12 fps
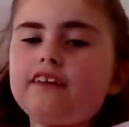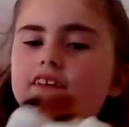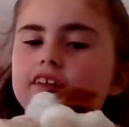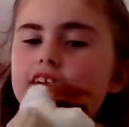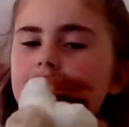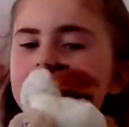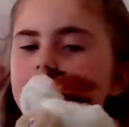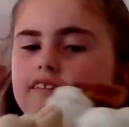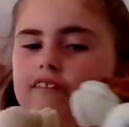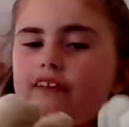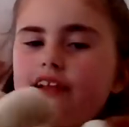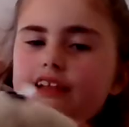all
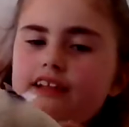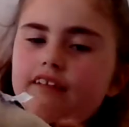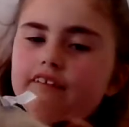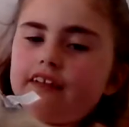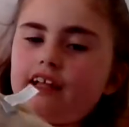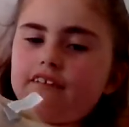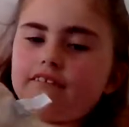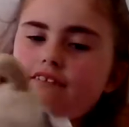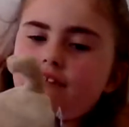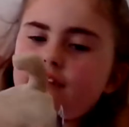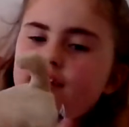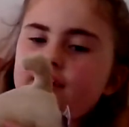adorable, and some of them
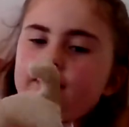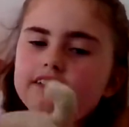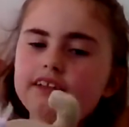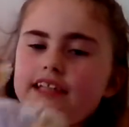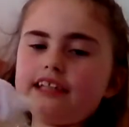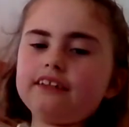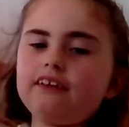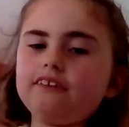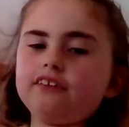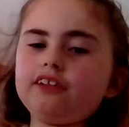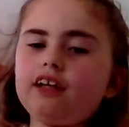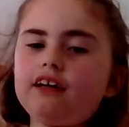need a coat
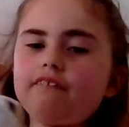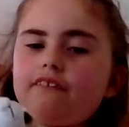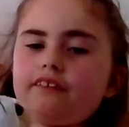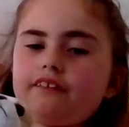shop.